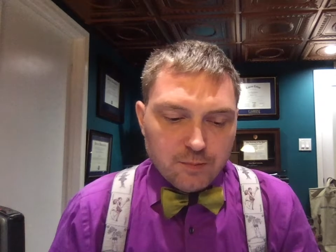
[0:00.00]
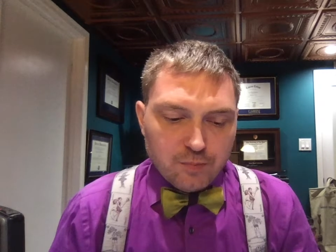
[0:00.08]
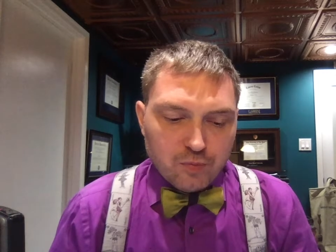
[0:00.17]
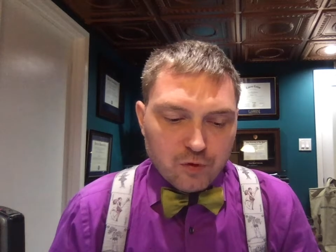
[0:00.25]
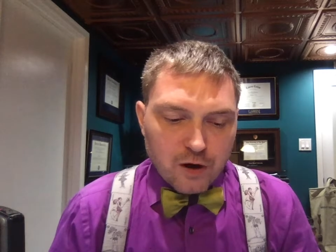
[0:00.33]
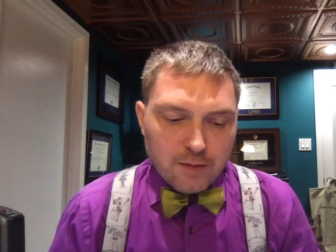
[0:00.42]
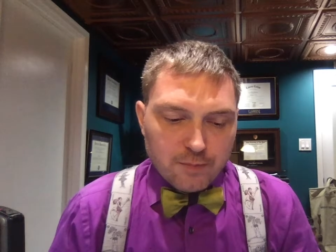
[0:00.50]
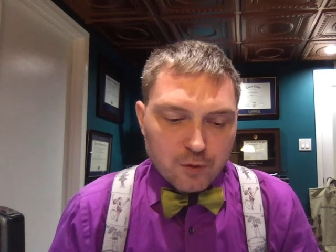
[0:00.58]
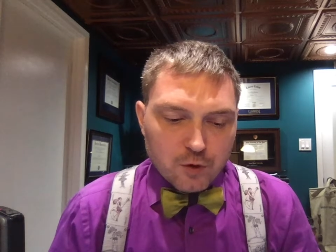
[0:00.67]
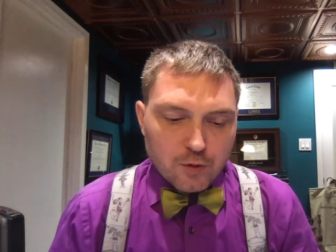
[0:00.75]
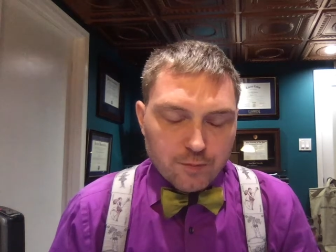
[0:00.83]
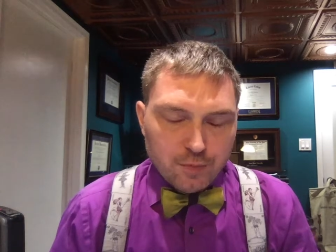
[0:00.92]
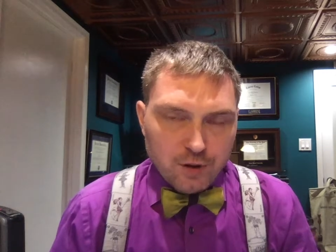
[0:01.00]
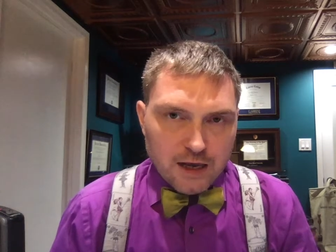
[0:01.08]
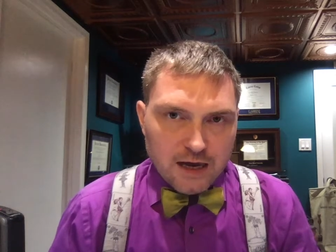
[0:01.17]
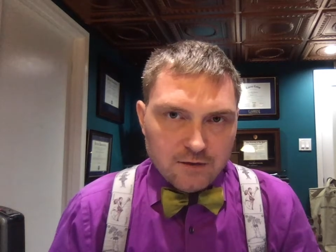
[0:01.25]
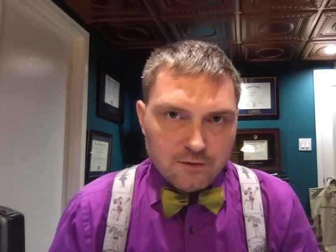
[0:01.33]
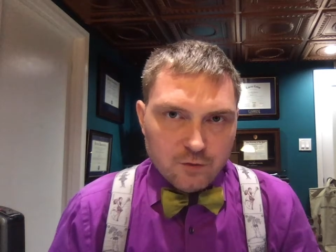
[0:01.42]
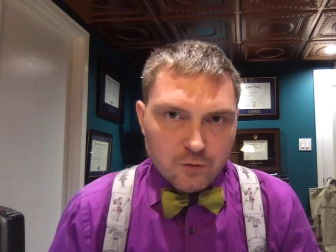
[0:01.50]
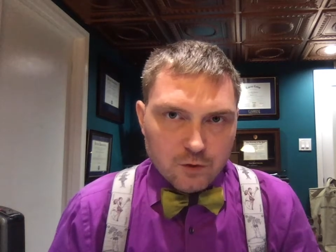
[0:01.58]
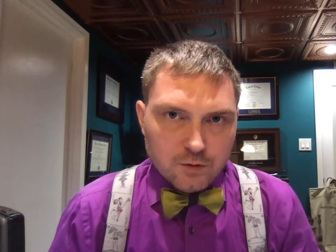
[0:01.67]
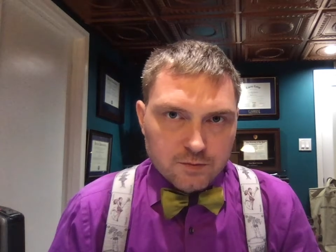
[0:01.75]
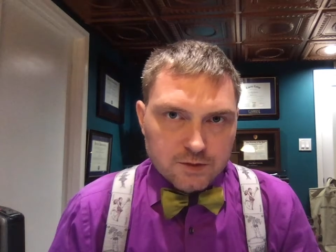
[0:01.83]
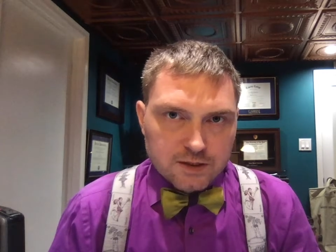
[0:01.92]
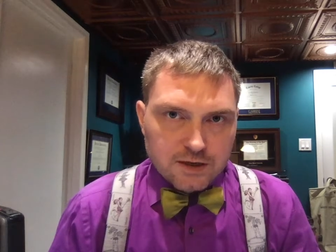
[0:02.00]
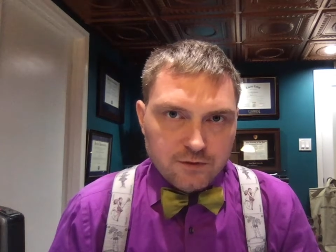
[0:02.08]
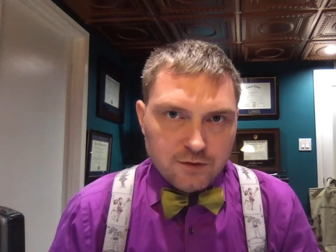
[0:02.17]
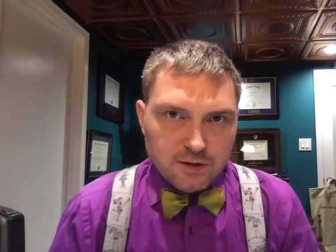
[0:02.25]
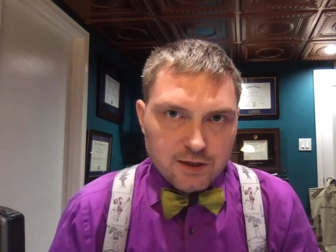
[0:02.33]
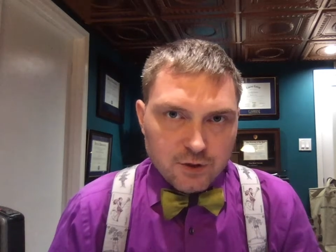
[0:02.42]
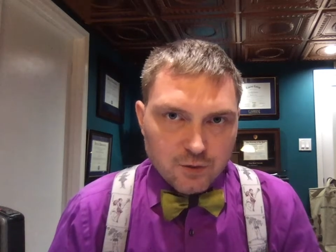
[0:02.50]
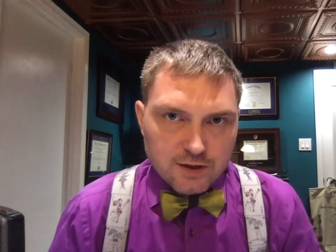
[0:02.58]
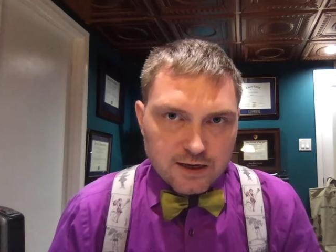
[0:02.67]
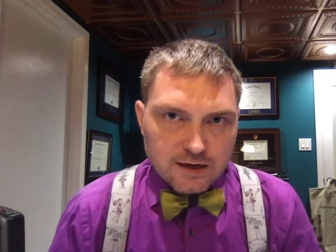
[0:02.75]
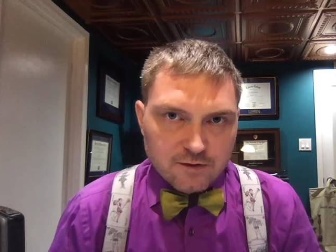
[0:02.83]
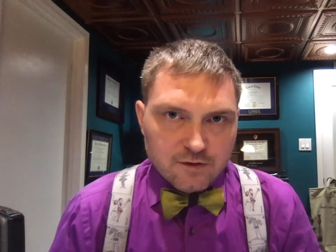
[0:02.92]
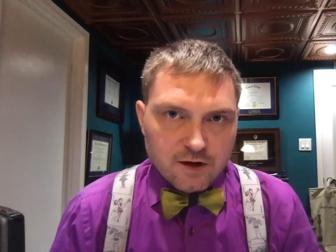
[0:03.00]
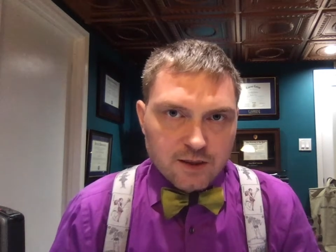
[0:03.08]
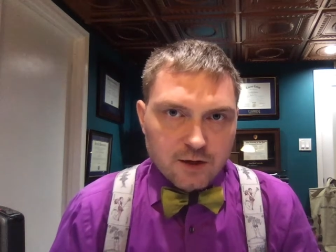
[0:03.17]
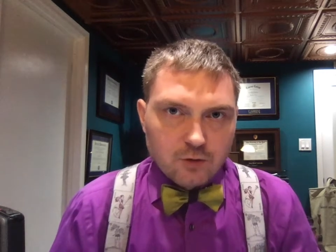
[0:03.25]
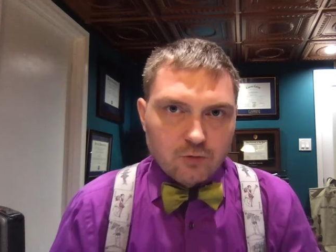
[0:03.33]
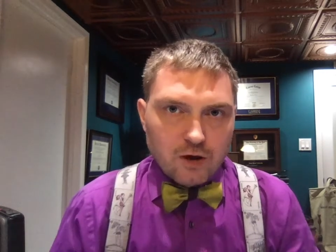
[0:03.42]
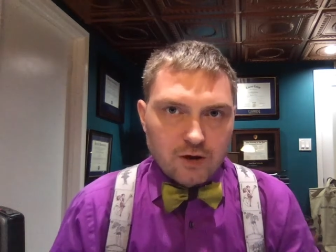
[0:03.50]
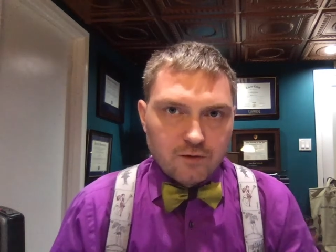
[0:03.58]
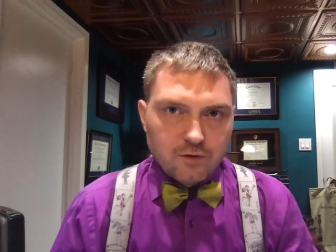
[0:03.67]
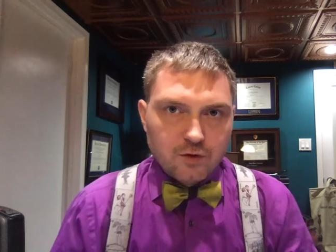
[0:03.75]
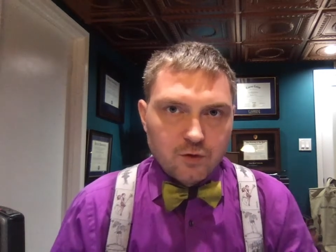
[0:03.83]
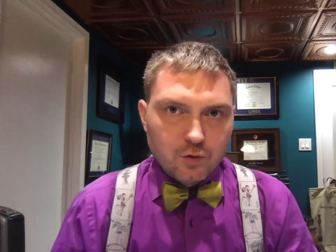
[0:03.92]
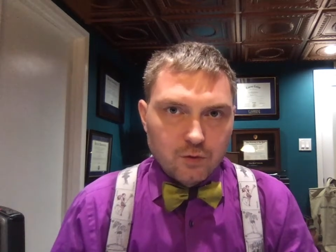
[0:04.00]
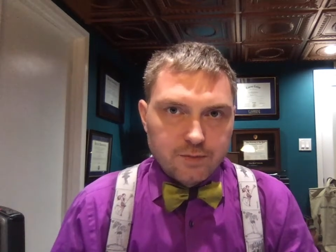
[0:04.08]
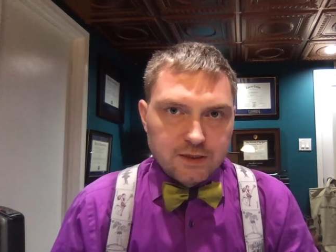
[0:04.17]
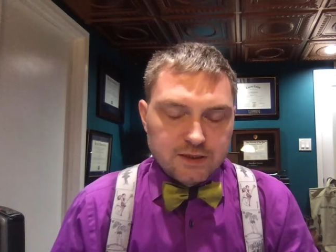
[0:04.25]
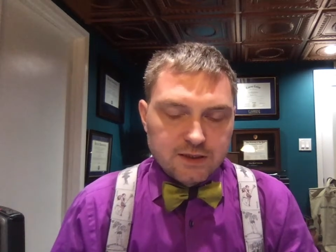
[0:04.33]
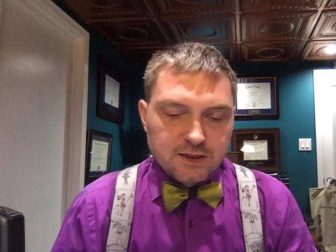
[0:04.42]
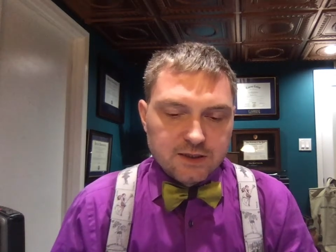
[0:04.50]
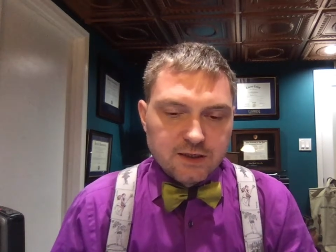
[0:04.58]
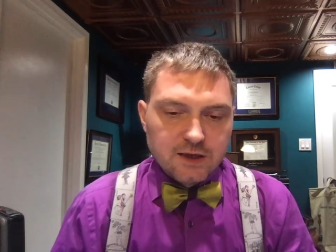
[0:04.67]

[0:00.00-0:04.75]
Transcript: proper platforms that you identify that are right for your business,